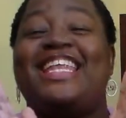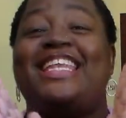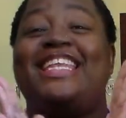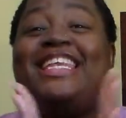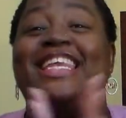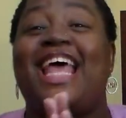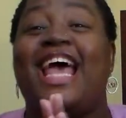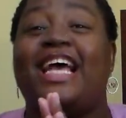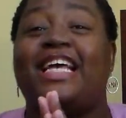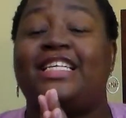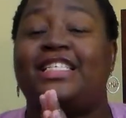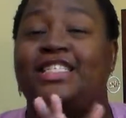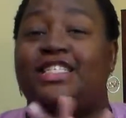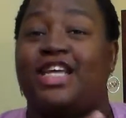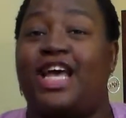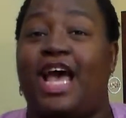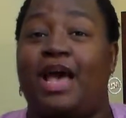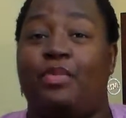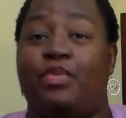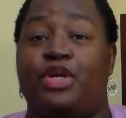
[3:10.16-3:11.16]

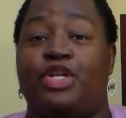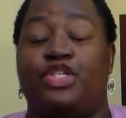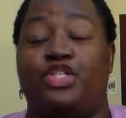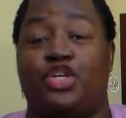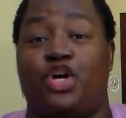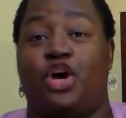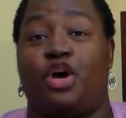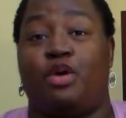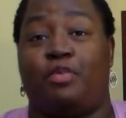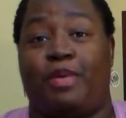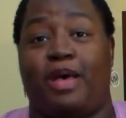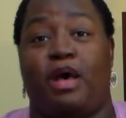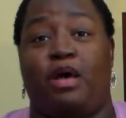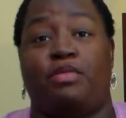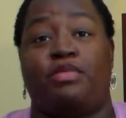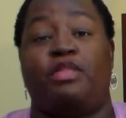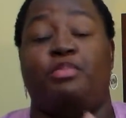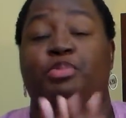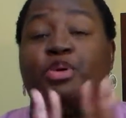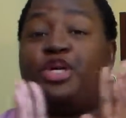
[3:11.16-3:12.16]
next, I want to talk
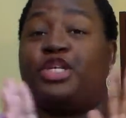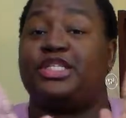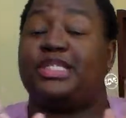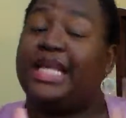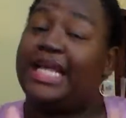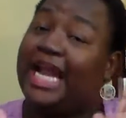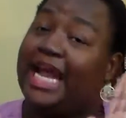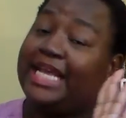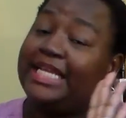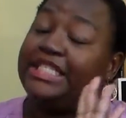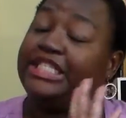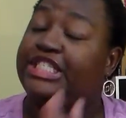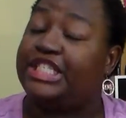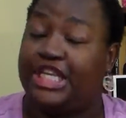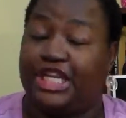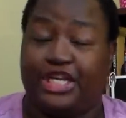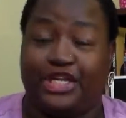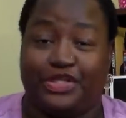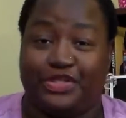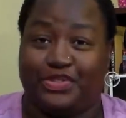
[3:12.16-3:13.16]
about the books that I
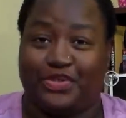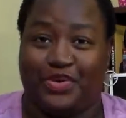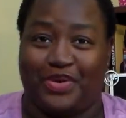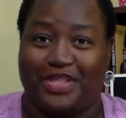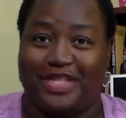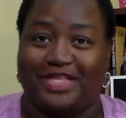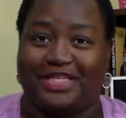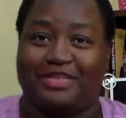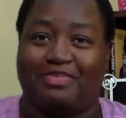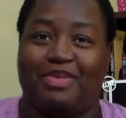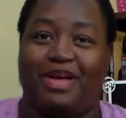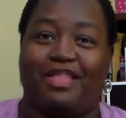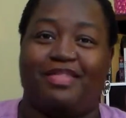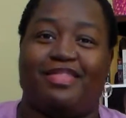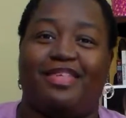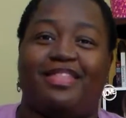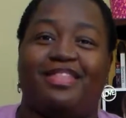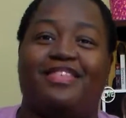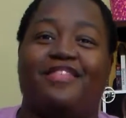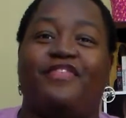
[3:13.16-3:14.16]
did enjoy this
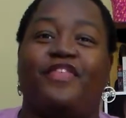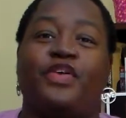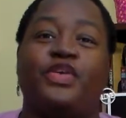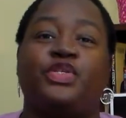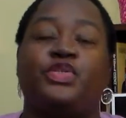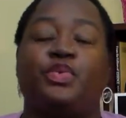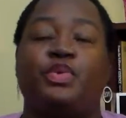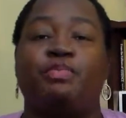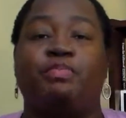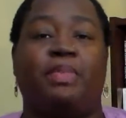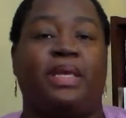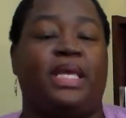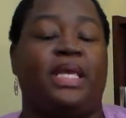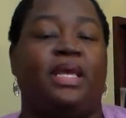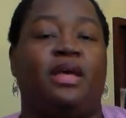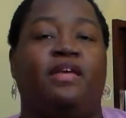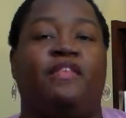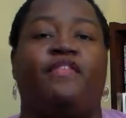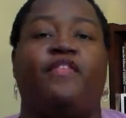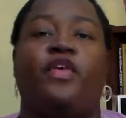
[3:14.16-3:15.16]
month. The first one
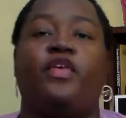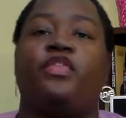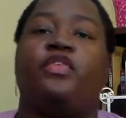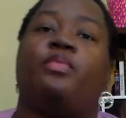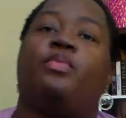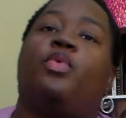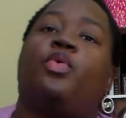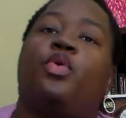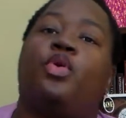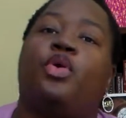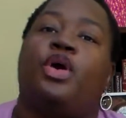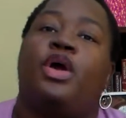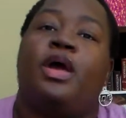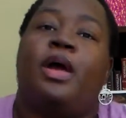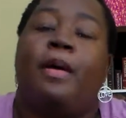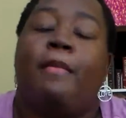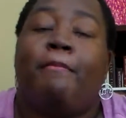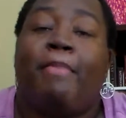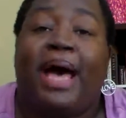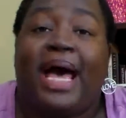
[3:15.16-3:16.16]
being Furthermore
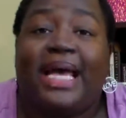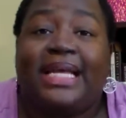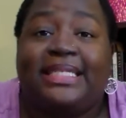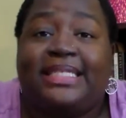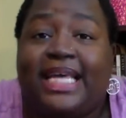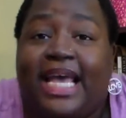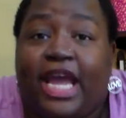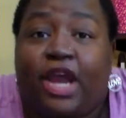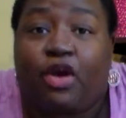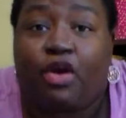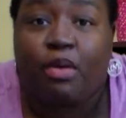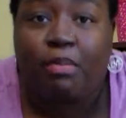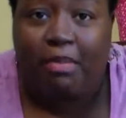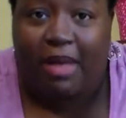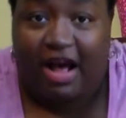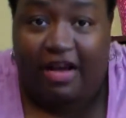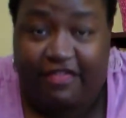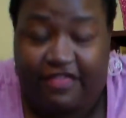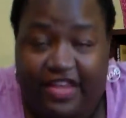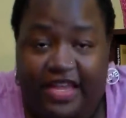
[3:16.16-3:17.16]
by Tahara
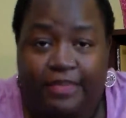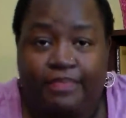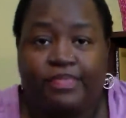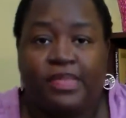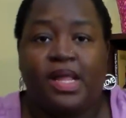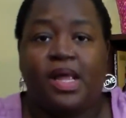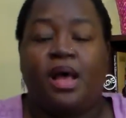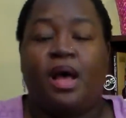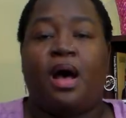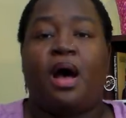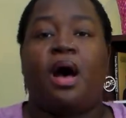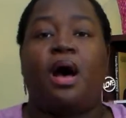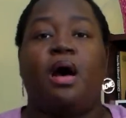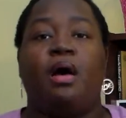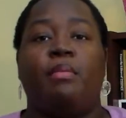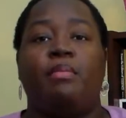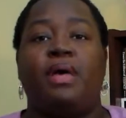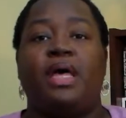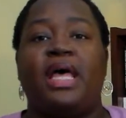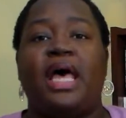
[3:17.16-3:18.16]
Mafi.
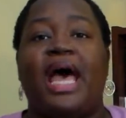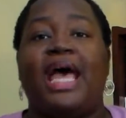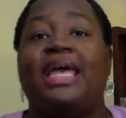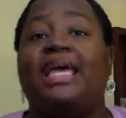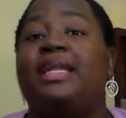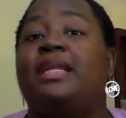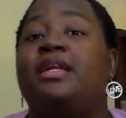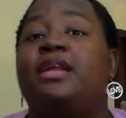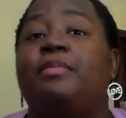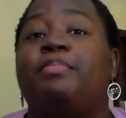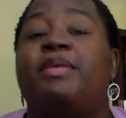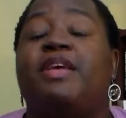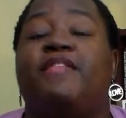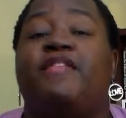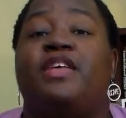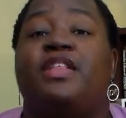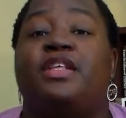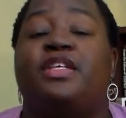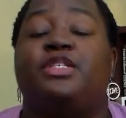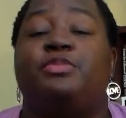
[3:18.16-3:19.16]
I ended up
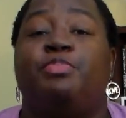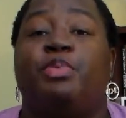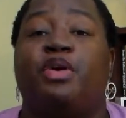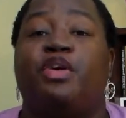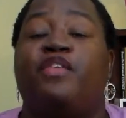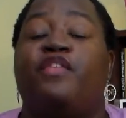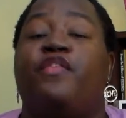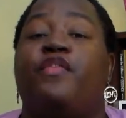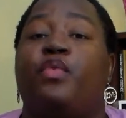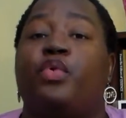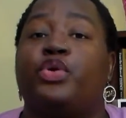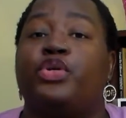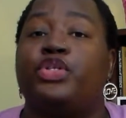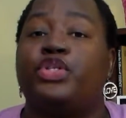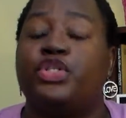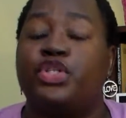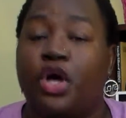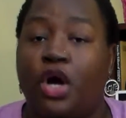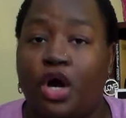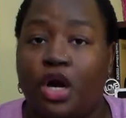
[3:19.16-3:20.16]
giving this book 4
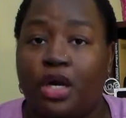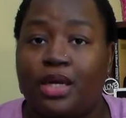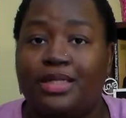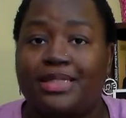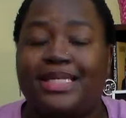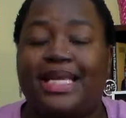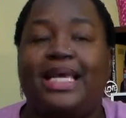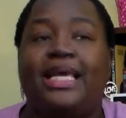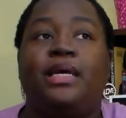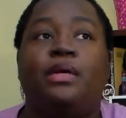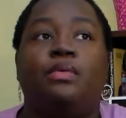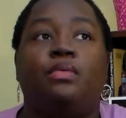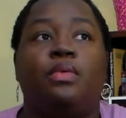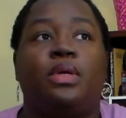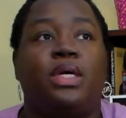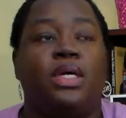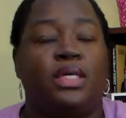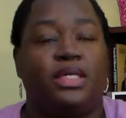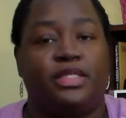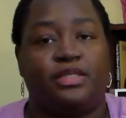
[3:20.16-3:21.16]
stars. It
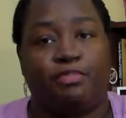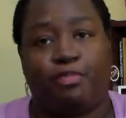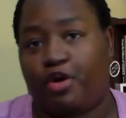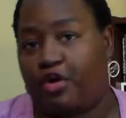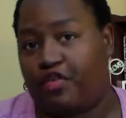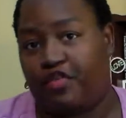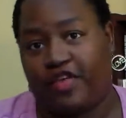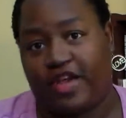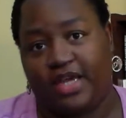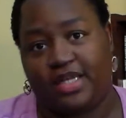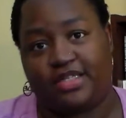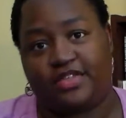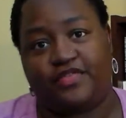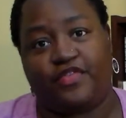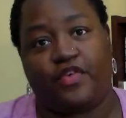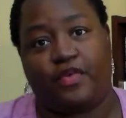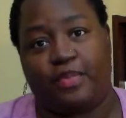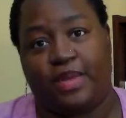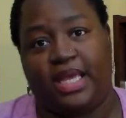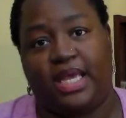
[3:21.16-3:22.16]
was perfect
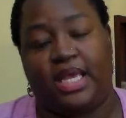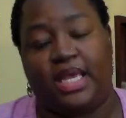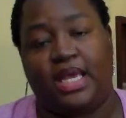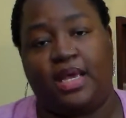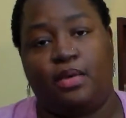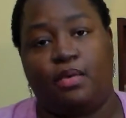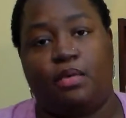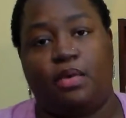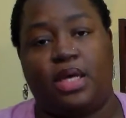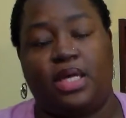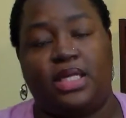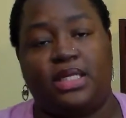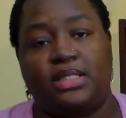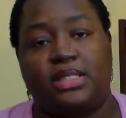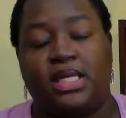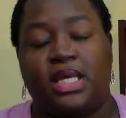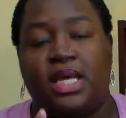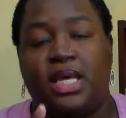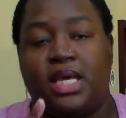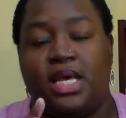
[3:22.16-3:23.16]
for me. It
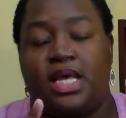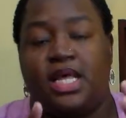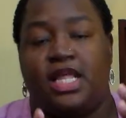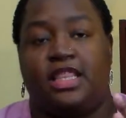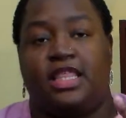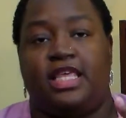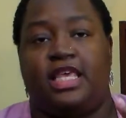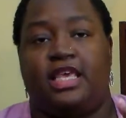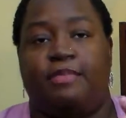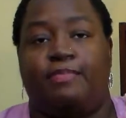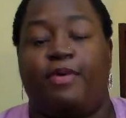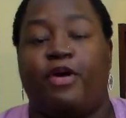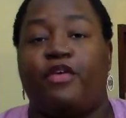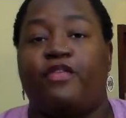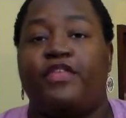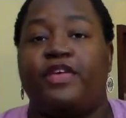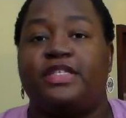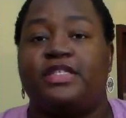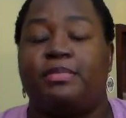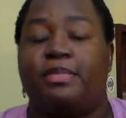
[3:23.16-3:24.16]
was the
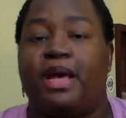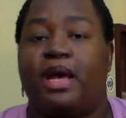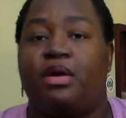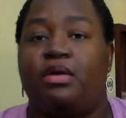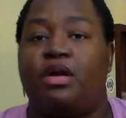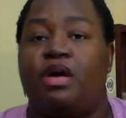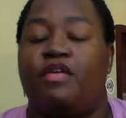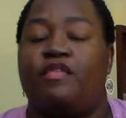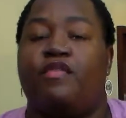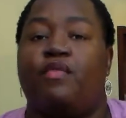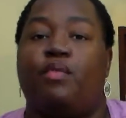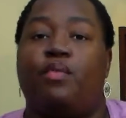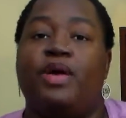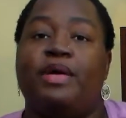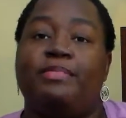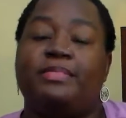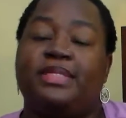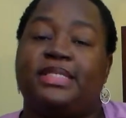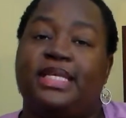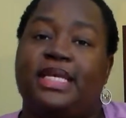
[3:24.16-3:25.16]
perfect amount of
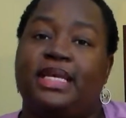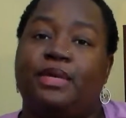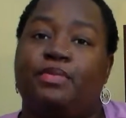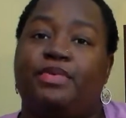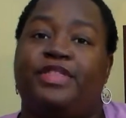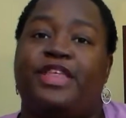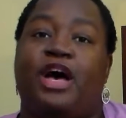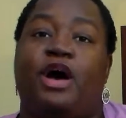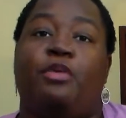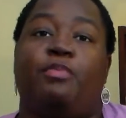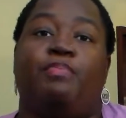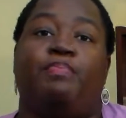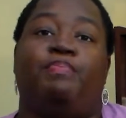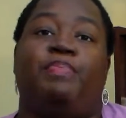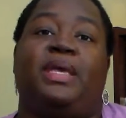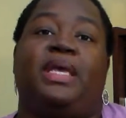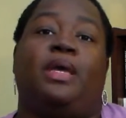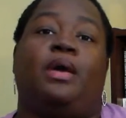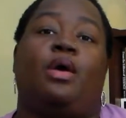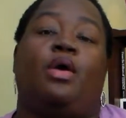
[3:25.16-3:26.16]
whimsy without
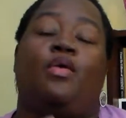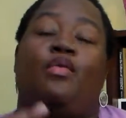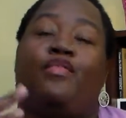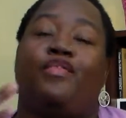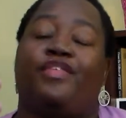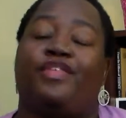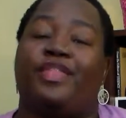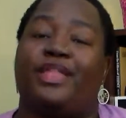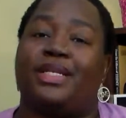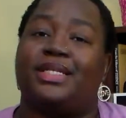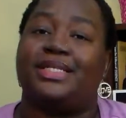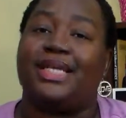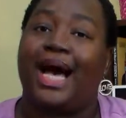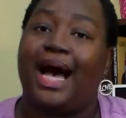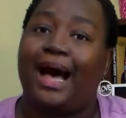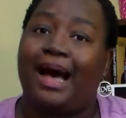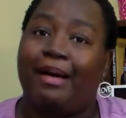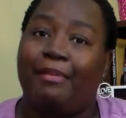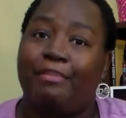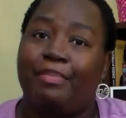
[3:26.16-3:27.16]
being over the
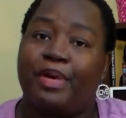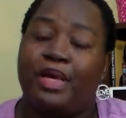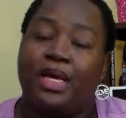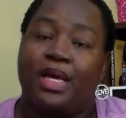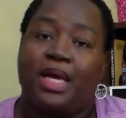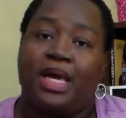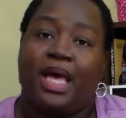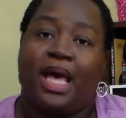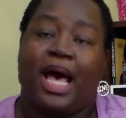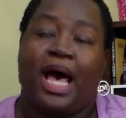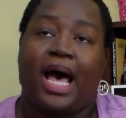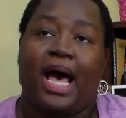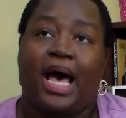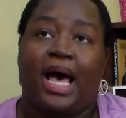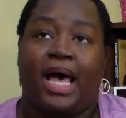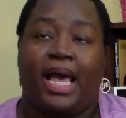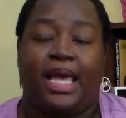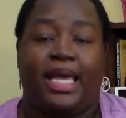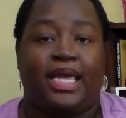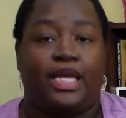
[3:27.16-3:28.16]
top.
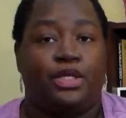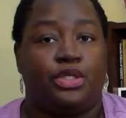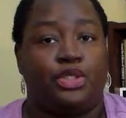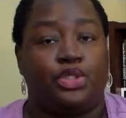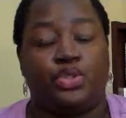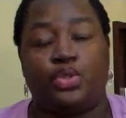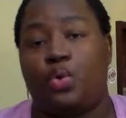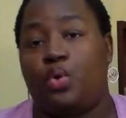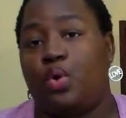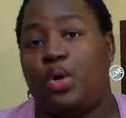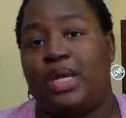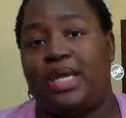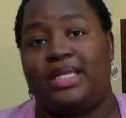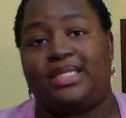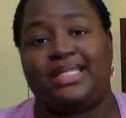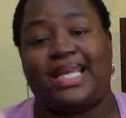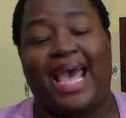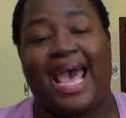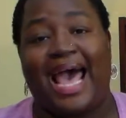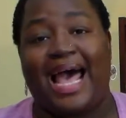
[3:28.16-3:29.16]
I
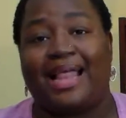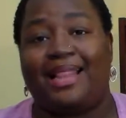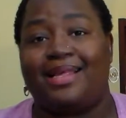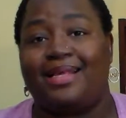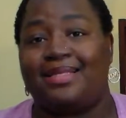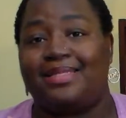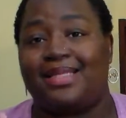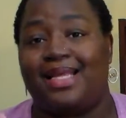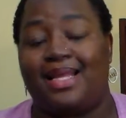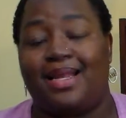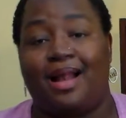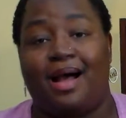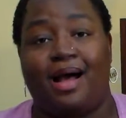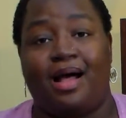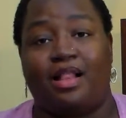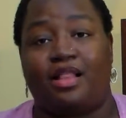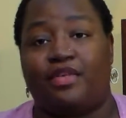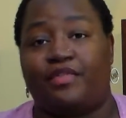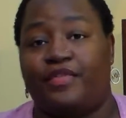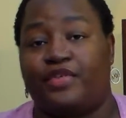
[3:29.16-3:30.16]
enjoyed Alice and
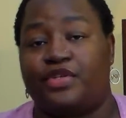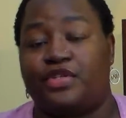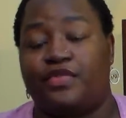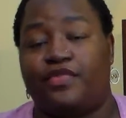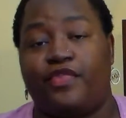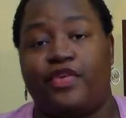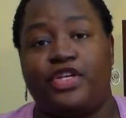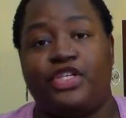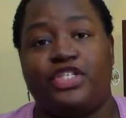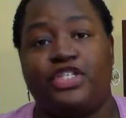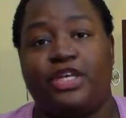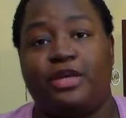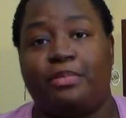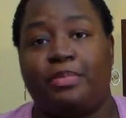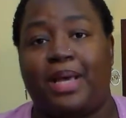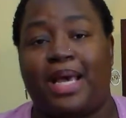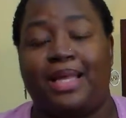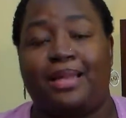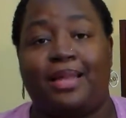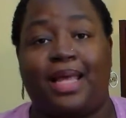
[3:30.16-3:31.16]
Oliver's
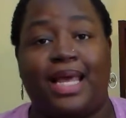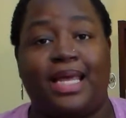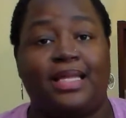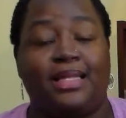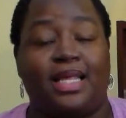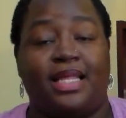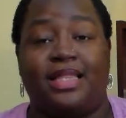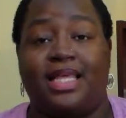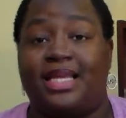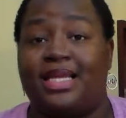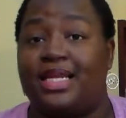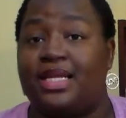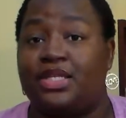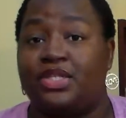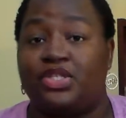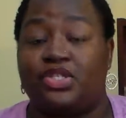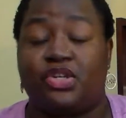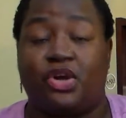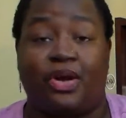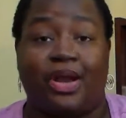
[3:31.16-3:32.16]
friendship. I liked that they
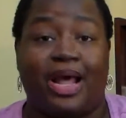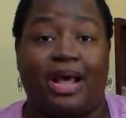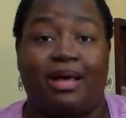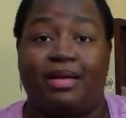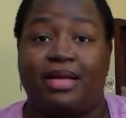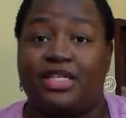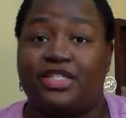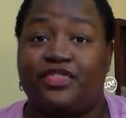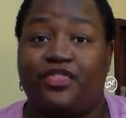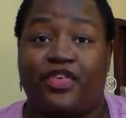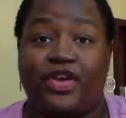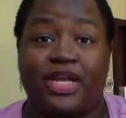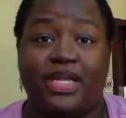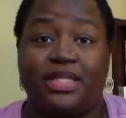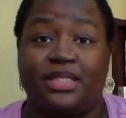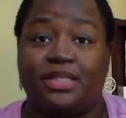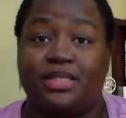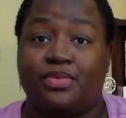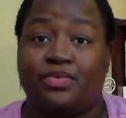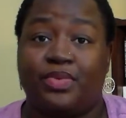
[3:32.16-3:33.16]
didn't start out as
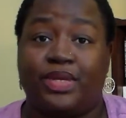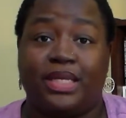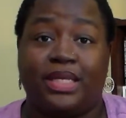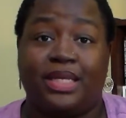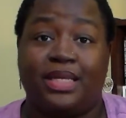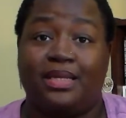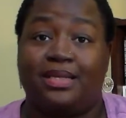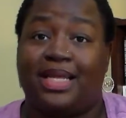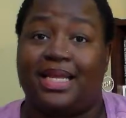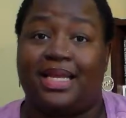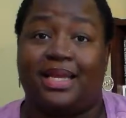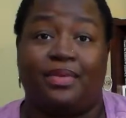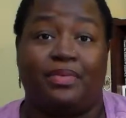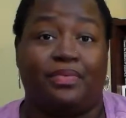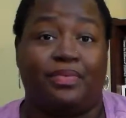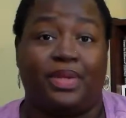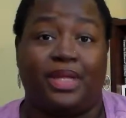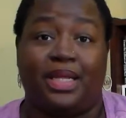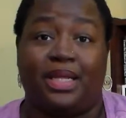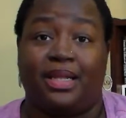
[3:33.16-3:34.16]
friends, really. They
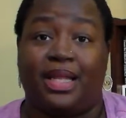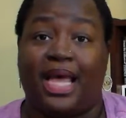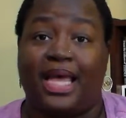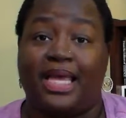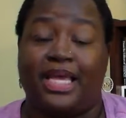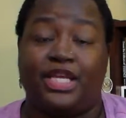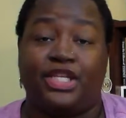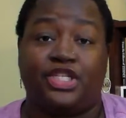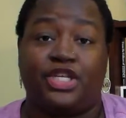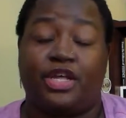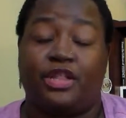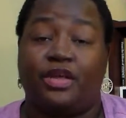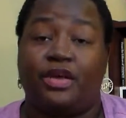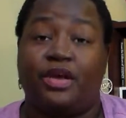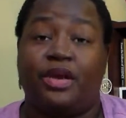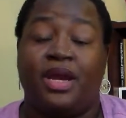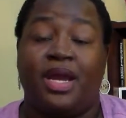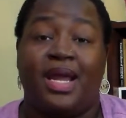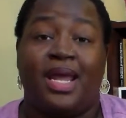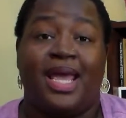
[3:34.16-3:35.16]
didn't really like each
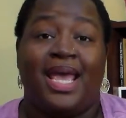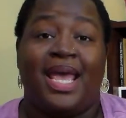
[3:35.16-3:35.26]
other,